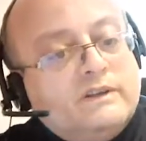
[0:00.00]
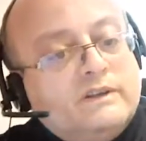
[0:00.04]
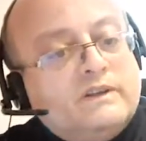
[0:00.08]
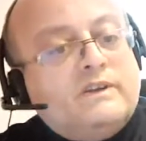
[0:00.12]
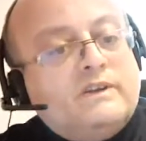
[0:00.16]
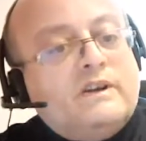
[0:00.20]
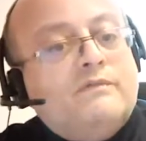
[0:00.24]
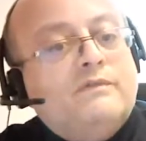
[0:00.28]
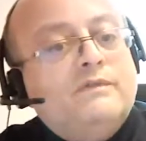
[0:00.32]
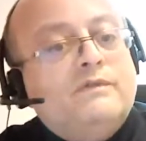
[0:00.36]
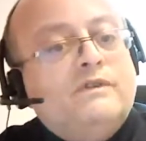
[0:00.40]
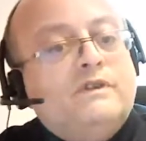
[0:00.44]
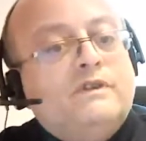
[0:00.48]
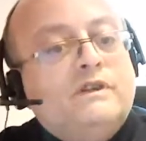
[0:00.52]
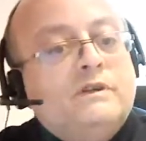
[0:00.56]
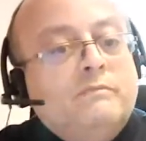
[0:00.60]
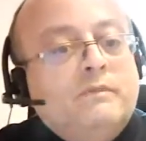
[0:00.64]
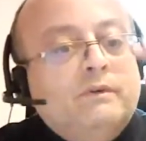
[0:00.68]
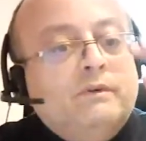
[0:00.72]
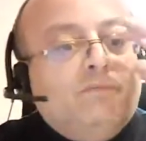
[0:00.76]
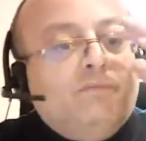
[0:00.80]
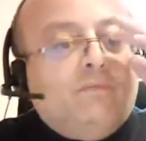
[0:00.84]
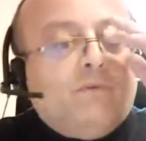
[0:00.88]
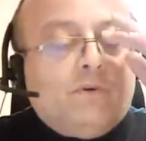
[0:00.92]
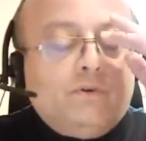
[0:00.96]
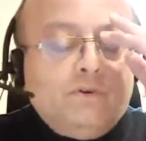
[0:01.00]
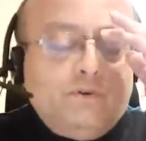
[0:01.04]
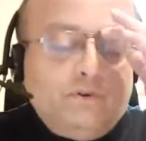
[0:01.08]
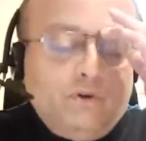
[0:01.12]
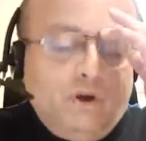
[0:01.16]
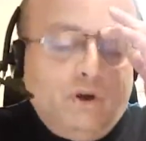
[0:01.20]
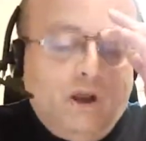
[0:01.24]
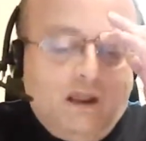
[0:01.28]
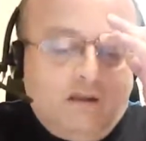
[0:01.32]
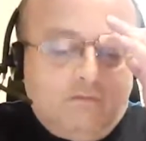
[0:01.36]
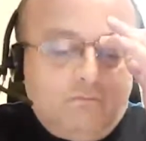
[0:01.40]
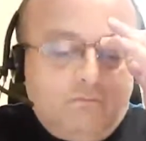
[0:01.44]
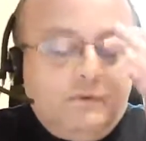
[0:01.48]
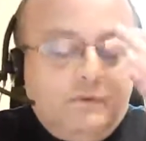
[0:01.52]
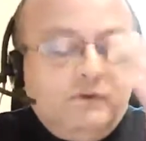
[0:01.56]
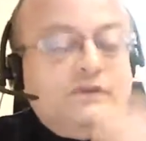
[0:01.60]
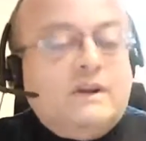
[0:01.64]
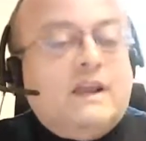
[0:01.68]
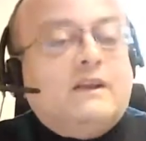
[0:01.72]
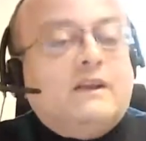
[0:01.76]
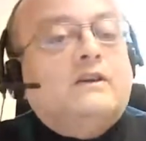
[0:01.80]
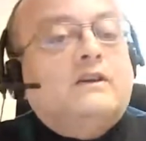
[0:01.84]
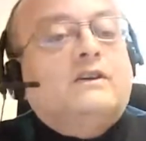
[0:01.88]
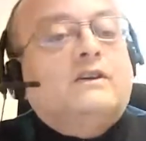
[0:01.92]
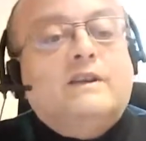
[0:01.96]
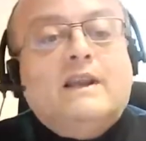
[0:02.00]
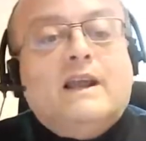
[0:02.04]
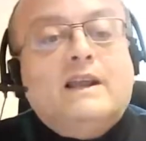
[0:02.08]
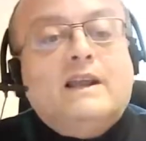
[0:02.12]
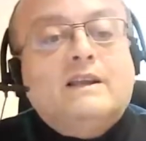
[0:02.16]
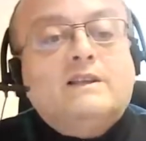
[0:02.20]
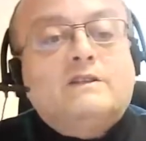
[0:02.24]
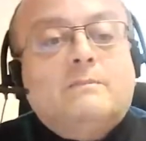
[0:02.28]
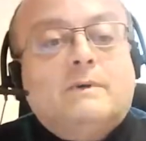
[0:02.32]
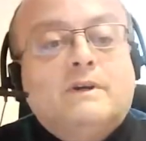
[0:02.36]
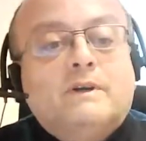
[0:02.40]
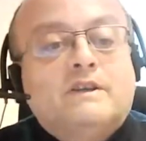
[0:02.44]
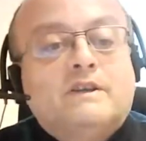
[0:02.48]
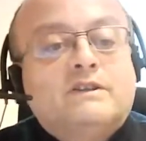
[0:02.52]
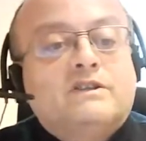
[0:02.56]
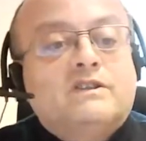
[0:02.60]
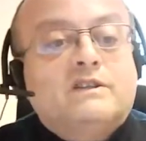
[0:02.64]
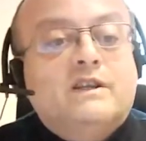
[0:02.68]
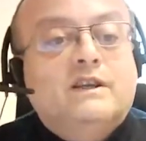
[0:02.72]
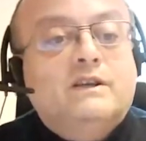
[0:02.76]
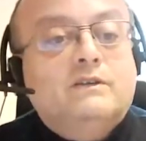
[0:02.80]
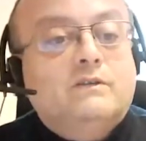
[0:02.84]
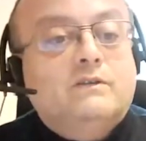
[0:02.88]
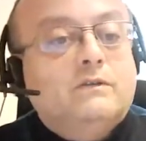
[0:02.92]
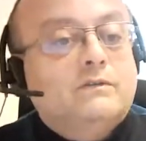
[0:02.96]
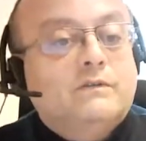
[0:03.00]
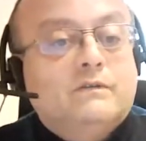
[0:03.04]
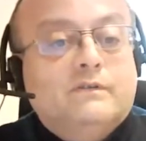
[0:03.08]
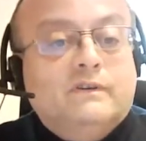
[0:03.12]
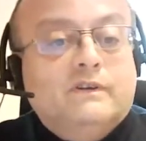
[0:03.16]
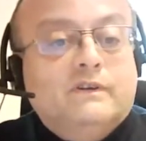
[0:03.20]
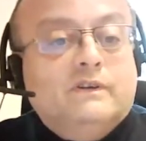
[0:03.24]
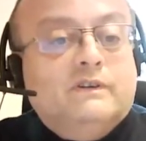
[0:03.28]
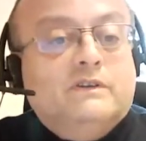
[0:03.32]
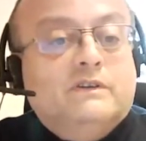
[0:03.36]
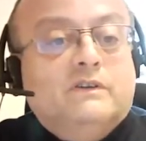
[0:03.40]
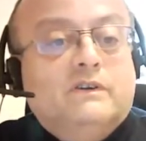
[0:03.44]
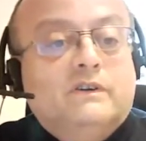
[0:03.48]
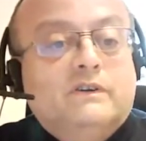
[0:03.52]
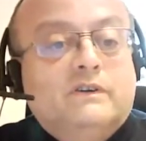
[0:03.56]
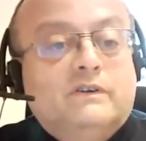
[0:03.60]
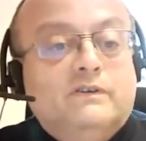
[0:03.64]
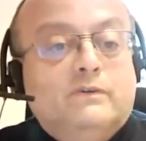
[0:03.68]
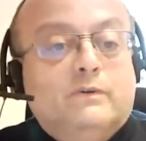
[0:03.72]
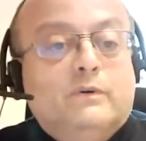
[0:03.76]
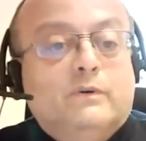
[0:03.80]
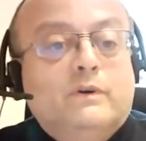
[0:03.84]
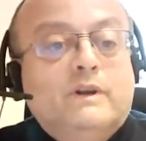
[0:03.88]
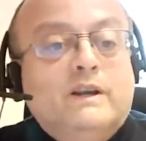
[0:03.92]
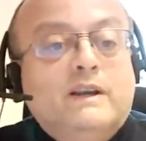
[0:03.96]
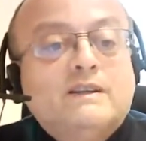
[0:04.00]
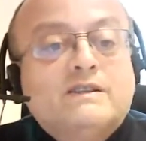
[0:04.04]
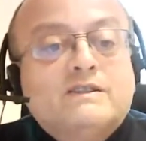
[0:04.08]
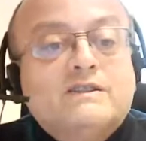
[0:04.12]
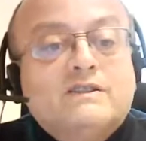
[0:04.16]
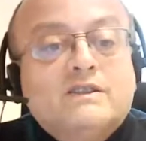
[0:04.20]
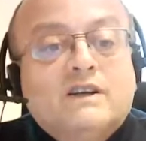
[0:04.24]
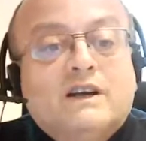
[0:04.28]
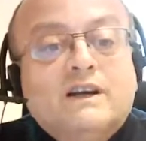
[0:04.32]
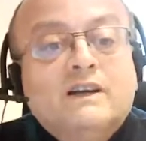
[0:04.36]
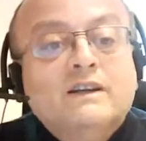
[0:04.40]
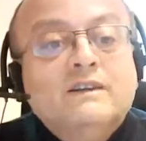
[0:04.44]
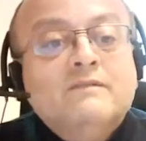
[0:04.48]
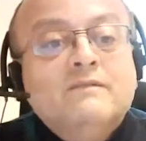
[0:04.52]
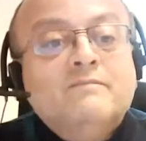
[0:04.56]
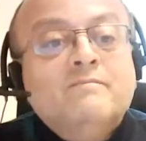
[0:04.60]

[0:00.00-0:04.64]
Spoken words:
a refugee before you have been recognized by a state authority or UNHCR.